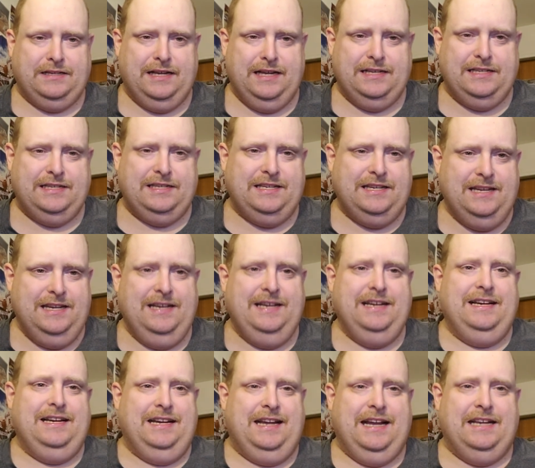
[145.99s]
He
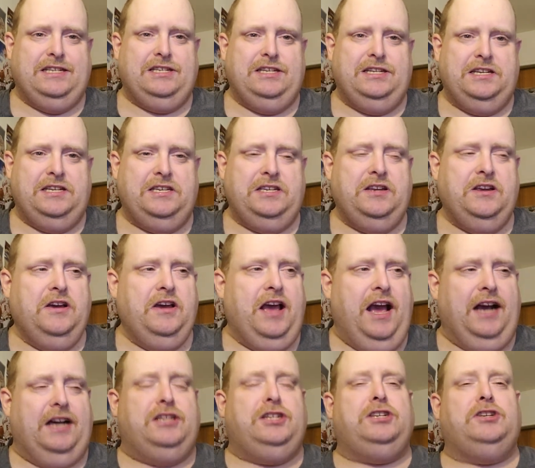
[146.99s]
gets
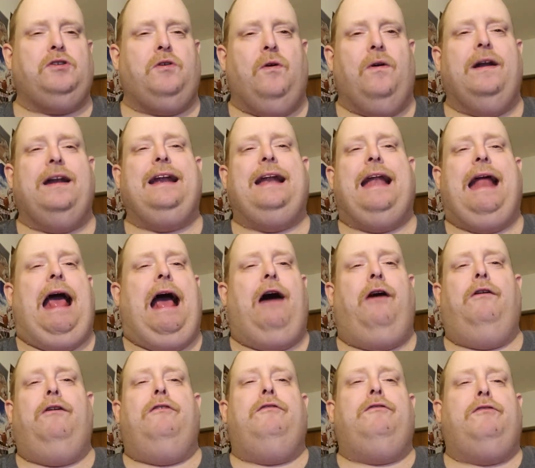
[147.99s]
escorted
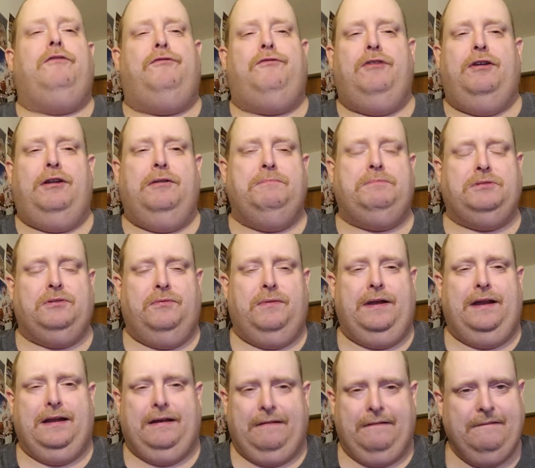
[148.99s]
out of the Phillips
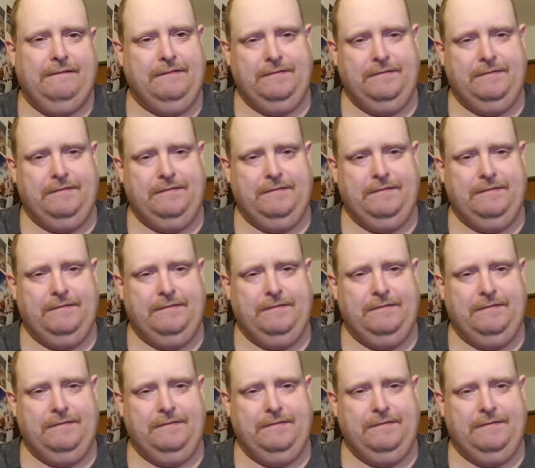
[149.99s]
Arena.